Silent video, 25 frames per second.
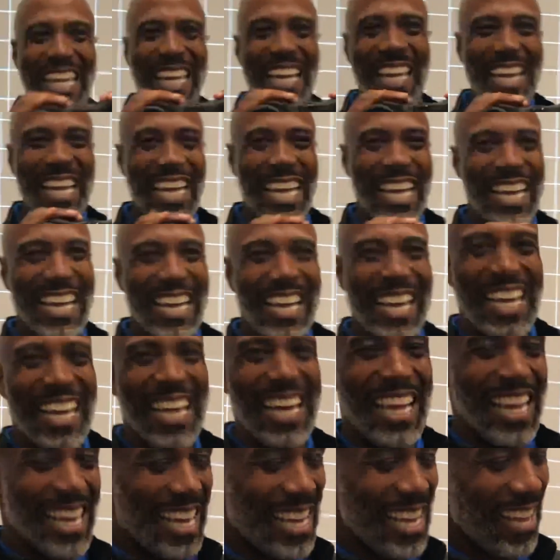Not
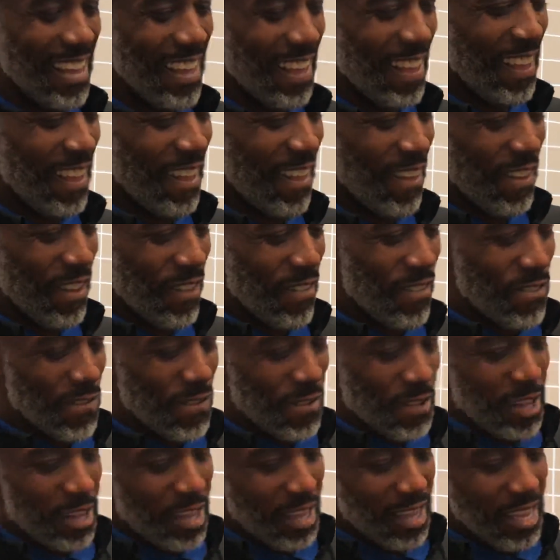everybody carries
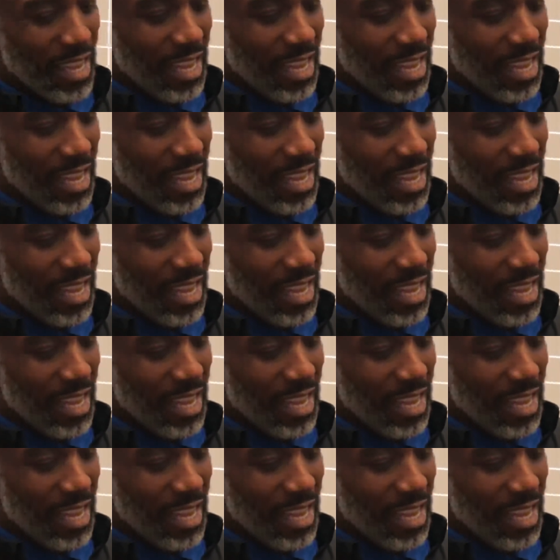binoculars.